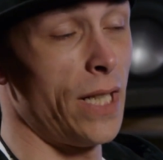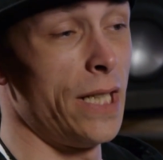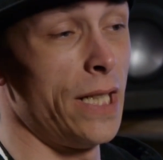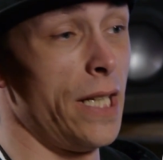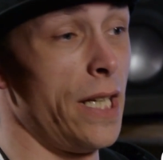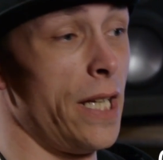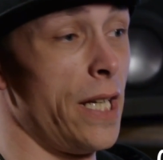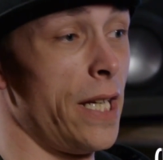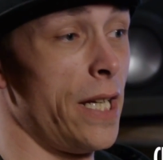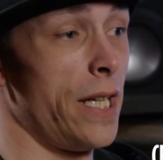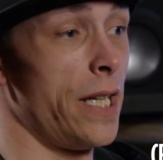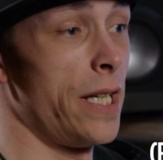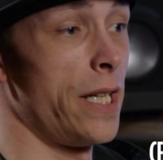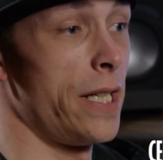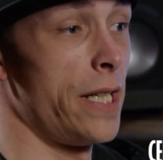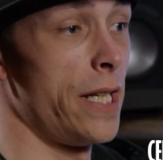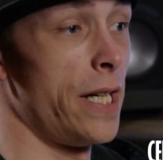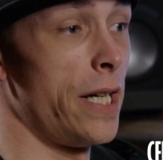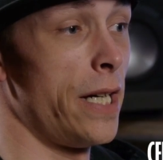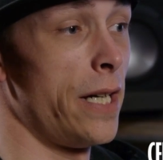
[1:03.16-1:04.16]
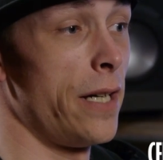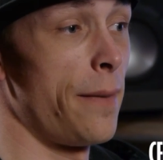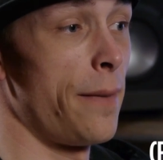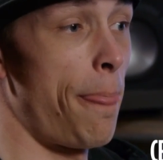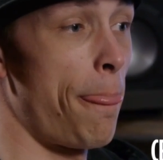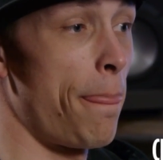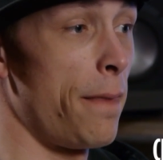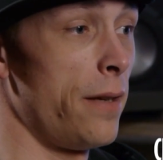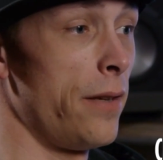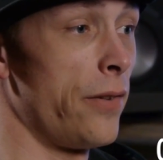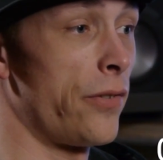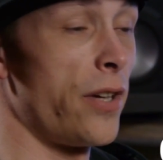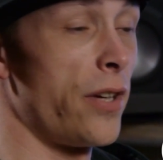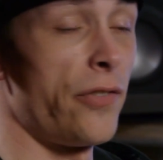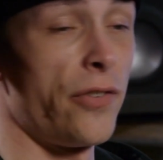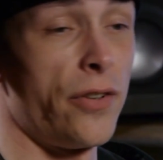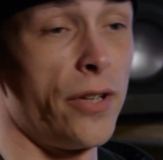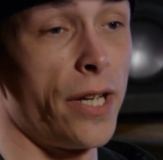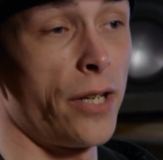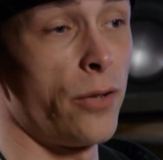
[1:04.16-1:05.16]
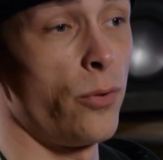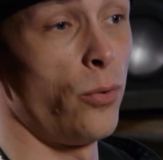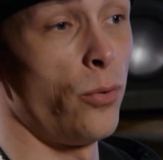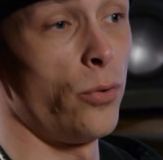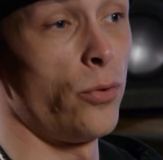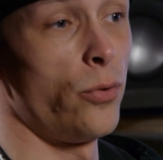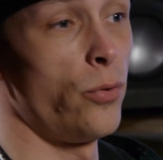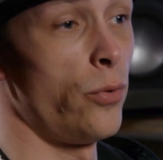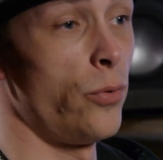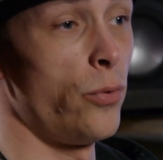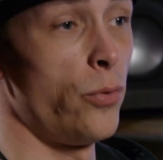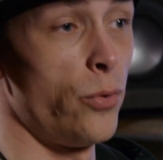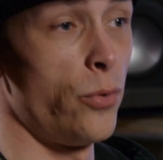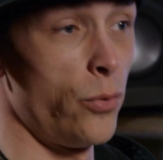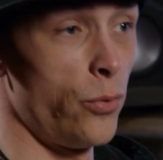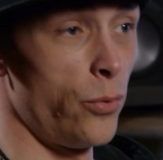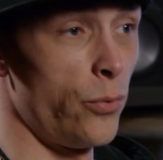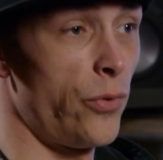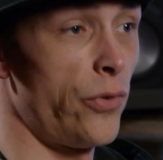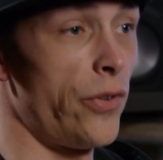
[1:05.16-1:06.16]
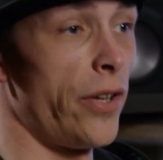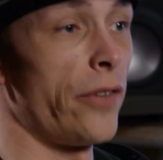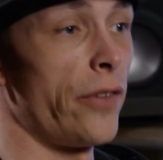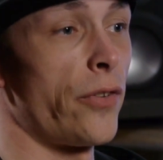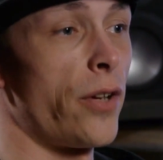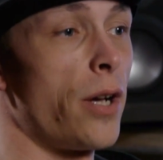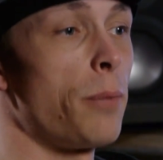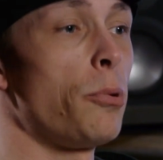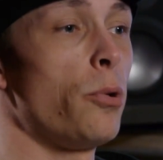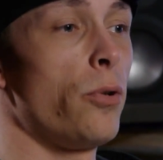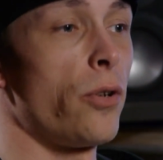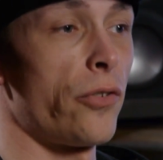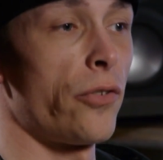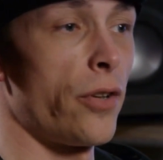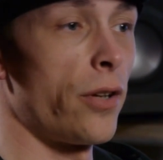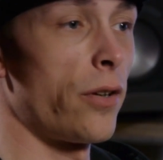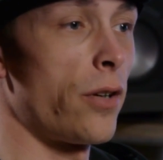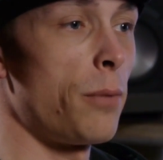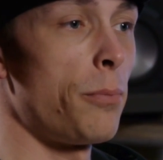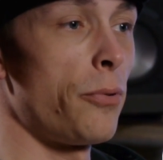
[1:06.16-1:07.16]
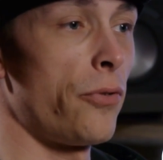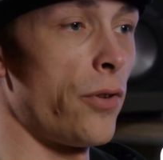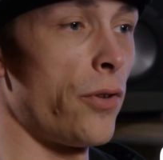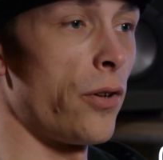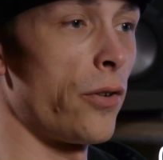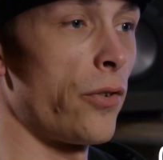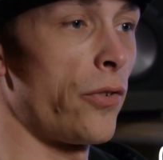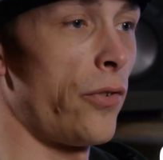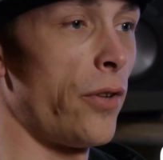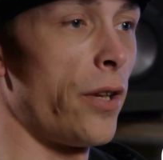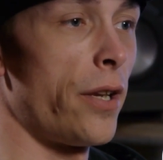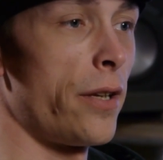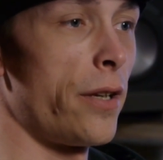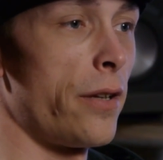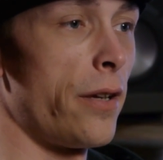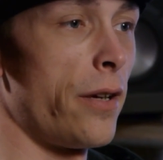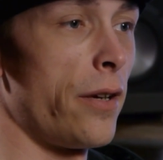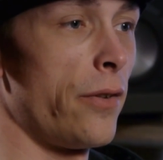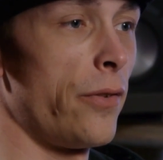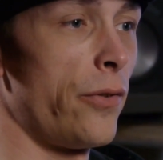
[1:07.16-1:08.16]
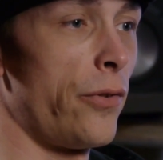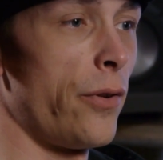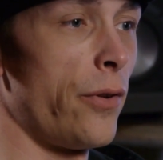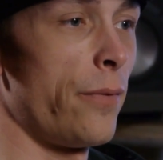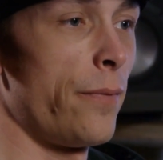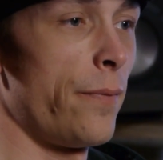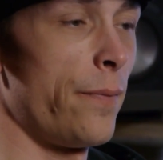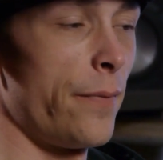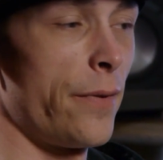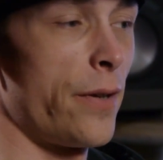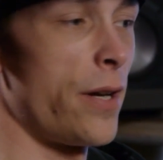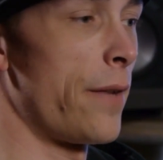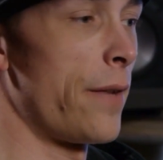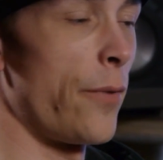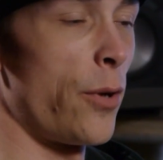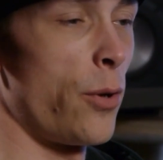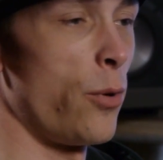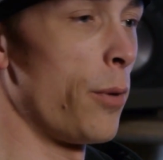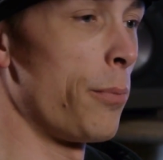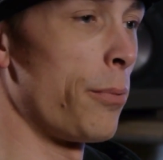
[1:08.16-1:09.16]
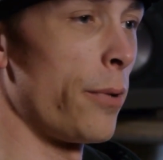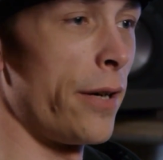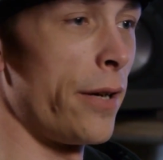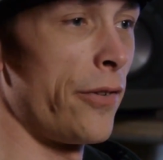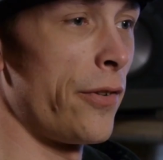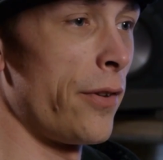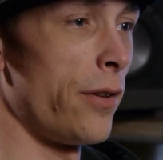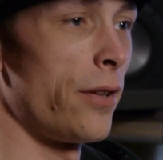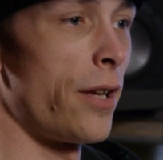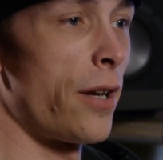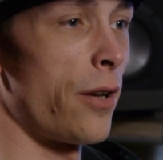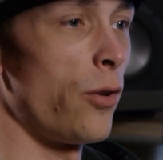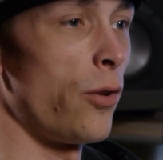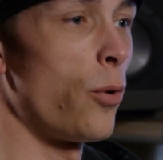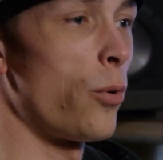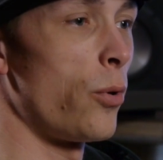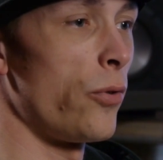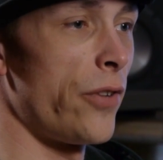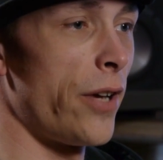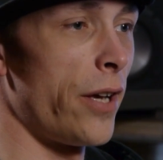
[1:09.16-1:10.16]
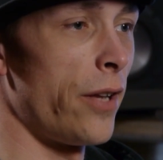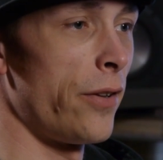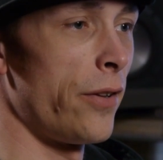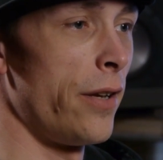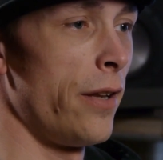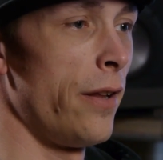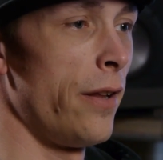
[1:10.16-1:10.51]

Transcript: and his cousin Nick Gould, who sings a couple hooks on a couple songs, and so kind of incorporates a lot of local talent.